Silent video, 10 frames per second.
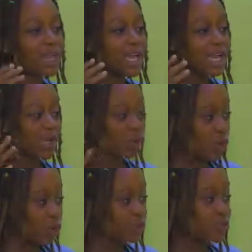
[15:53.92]
can
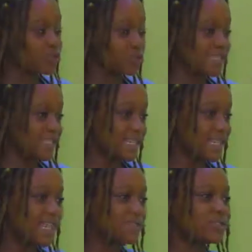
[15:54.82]
cause tooth decay.
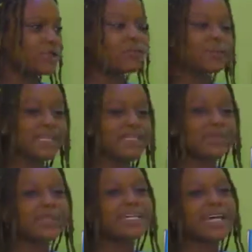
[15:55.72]
So, please, what
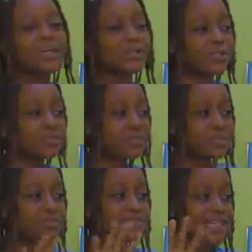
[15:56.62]
are your closing
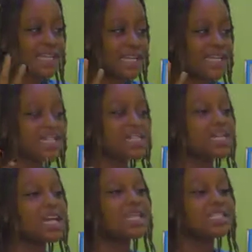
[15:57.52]
message
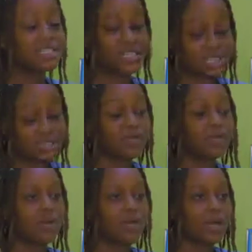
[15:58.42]
just
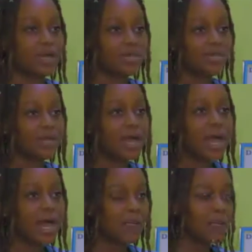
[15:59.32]
for
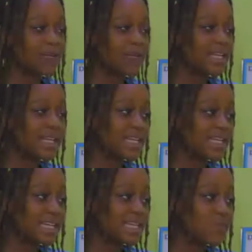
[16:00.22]
our Bambini kids
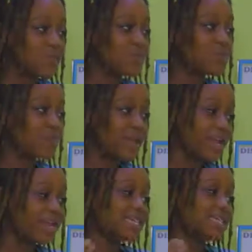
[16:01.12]
at home,
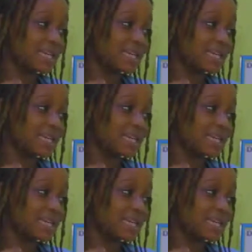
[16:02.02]
parents, and